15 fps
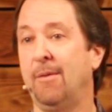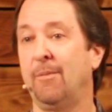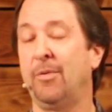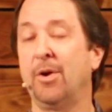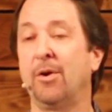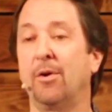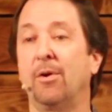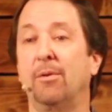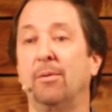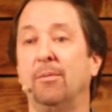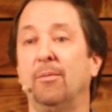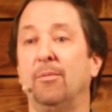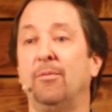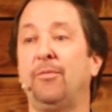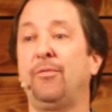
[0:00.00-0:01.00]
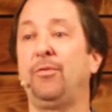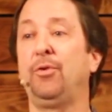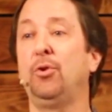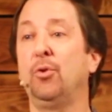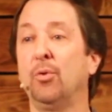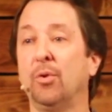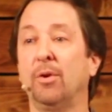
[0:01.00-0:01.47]
There are
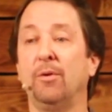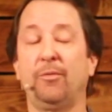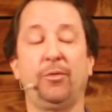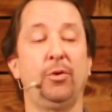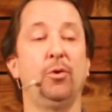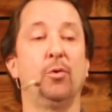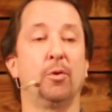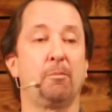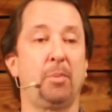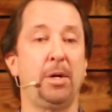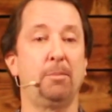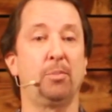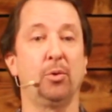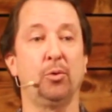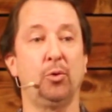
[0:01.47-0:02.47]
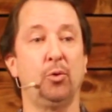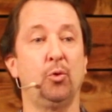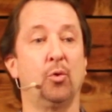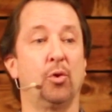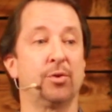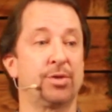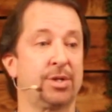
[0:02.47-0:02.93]
fewer and fewer people
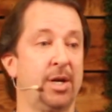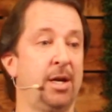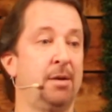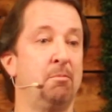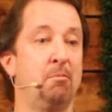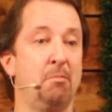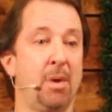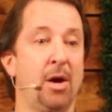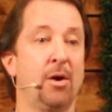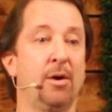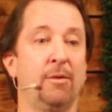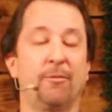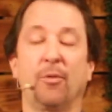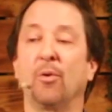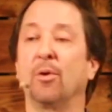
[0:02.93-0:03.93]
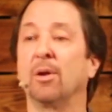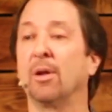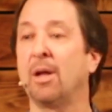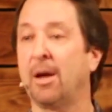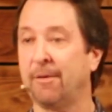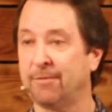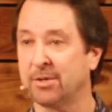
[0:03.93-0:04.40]
who are staying married for a
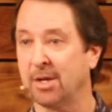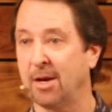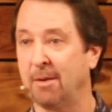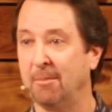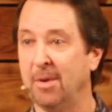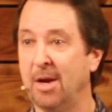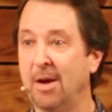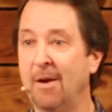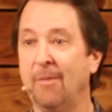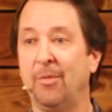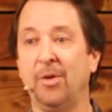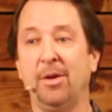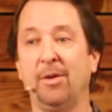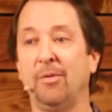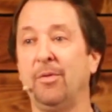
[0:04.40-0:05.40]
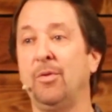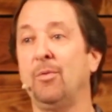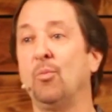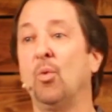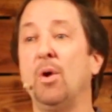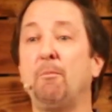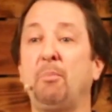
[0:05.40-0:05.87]
lifetime.
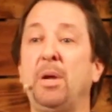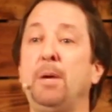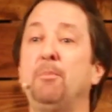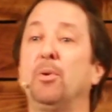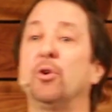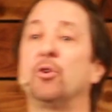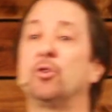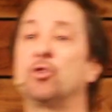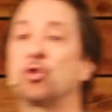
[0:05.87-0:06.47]
What people are